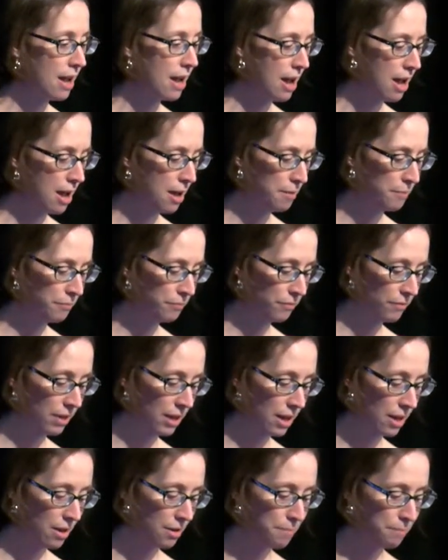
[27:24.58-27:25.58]
Um,
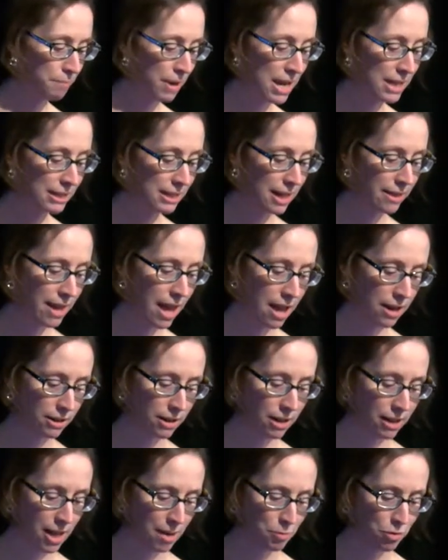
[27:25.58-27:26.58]
based on
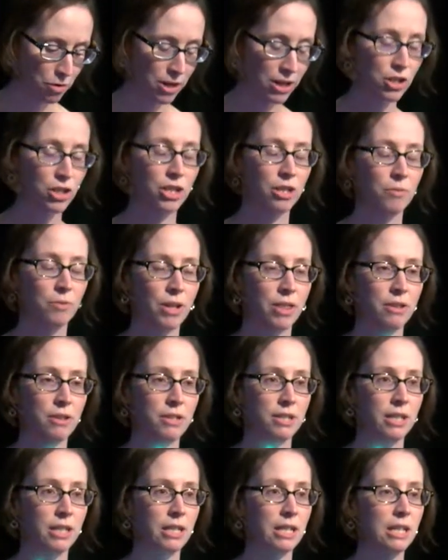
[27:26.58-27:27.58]
that collaboration with the
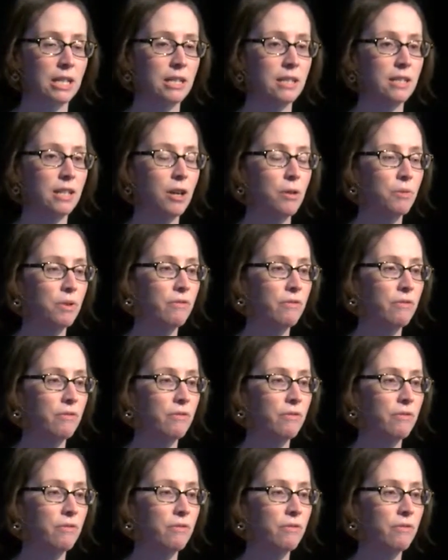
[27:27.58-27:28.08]
utilities, you know,